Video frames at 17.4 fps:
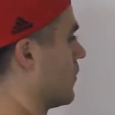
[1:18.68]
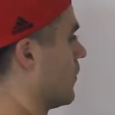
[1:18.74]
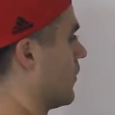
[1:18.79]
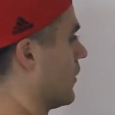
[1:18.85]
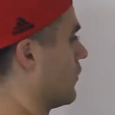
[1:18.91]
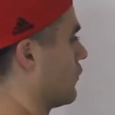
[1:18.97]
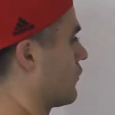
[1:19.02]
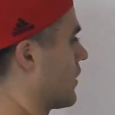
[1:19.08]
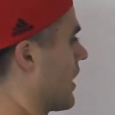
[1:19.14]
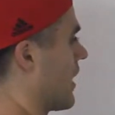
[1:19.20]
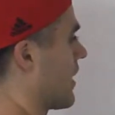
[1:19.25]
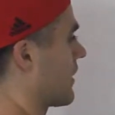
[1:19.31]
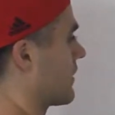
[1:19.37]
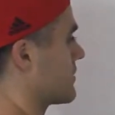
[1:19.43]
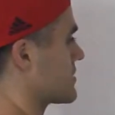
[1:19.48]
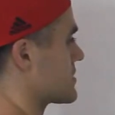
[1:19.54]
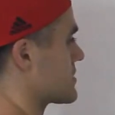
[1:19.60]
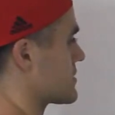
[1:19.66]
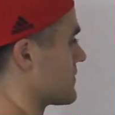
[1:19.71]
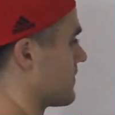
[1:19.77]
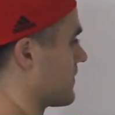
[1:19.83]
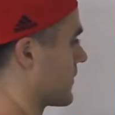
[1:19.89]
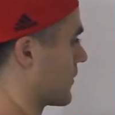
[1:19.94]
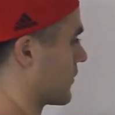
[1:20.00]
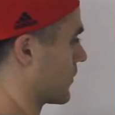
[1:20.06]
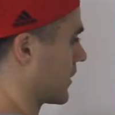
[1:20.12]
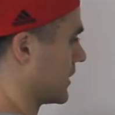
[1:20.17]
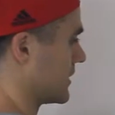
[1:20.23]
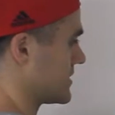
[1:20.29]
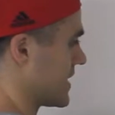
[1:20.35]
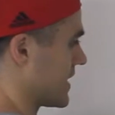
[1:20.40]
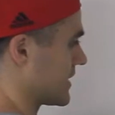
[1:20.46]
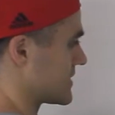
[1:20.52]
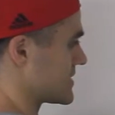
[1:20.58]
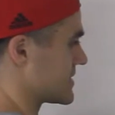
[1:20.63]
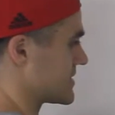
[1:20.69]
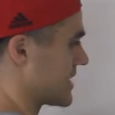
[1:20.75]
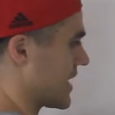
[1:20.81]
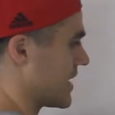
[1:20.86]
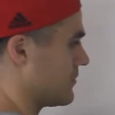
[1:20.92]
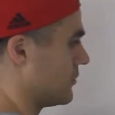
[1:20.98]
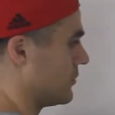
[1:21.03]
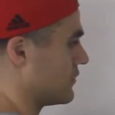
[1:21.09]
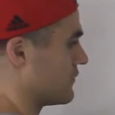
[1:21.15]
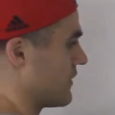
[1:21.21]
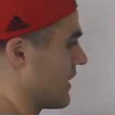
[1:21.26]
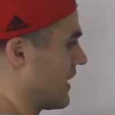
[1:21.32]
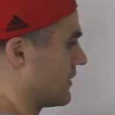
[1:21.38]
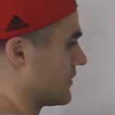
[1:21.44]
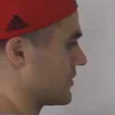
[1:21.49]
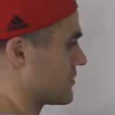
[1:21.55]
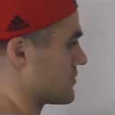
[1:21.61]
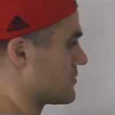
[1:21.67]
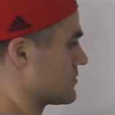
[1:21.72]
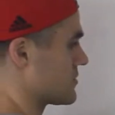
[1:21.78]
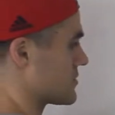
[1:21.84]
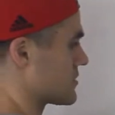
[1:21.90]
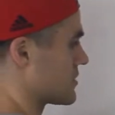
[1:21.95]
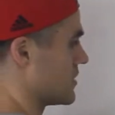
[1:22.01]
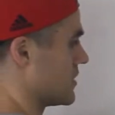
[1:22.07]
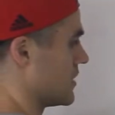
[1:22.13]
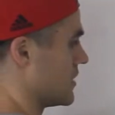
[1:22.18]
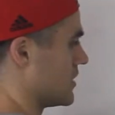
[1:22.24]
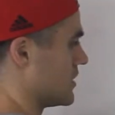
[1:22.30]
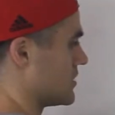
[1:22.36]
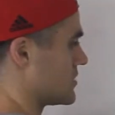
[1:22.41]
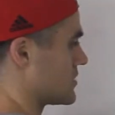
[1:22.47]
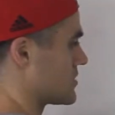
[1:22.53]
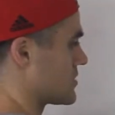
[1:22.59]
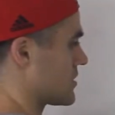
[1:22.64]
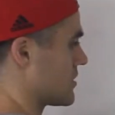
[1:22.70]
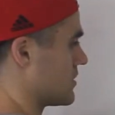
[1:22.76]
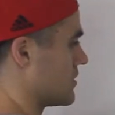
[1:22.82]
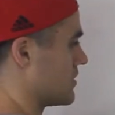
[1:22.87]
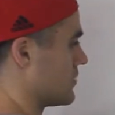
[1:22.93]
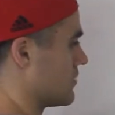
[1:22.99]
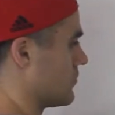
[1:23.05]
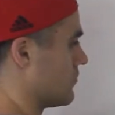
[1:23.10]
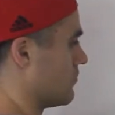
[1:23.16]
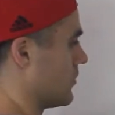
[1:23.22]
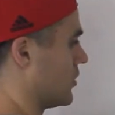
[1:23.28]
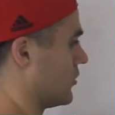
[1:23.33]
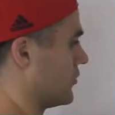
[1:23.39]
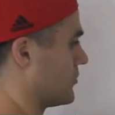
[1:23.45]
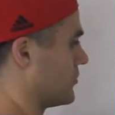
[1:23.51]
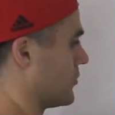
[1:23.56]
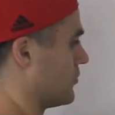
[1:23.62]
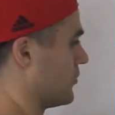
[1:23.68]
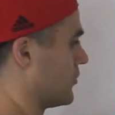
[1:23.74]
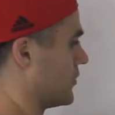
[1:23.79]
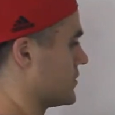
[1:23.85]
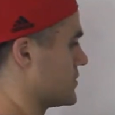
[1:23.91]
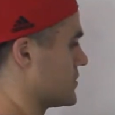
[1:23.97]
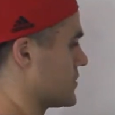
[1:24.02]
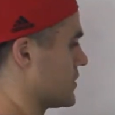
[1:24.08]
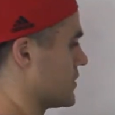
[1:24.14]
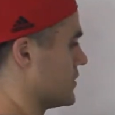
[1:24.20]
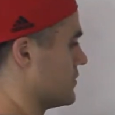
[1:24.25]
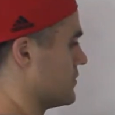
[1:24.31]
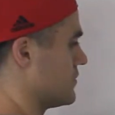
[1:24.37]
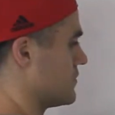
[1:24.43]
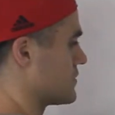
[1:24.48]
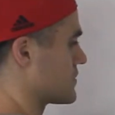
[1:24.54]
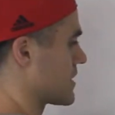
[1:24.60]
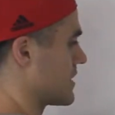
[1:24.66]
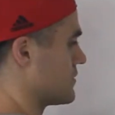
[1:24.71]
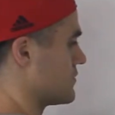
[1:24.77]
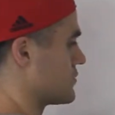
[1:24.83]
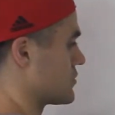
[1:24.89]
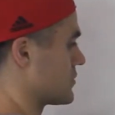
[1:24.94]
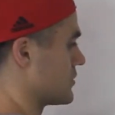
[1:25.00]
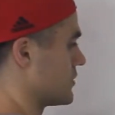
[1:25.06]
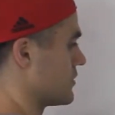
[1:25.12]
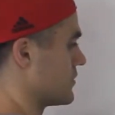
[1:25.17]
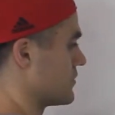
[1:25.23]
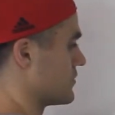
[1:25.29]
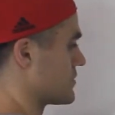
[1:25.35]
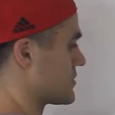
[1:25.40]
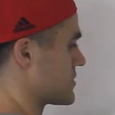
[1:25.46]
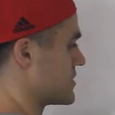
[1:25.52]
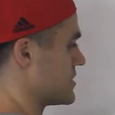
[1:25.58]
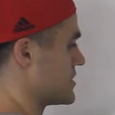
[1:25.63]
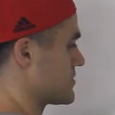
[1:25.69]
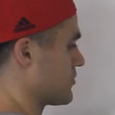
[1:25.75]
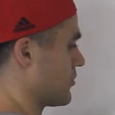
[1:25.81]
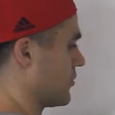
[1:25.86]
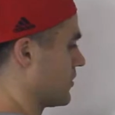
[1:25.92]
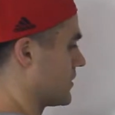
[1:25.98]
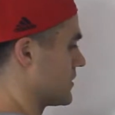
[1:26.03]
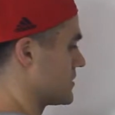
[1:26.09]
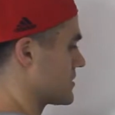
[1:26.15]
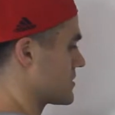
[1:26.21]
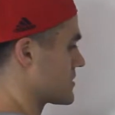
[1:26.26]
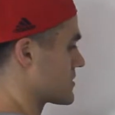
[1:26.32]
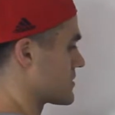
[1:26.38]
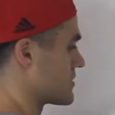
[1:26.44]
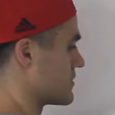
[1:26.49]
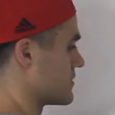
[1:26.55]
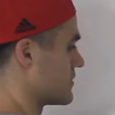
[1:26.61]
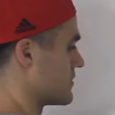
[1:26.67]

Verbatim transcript: 1 over x. We're going to take its table of values. So multiple points you could use. I usually use these points.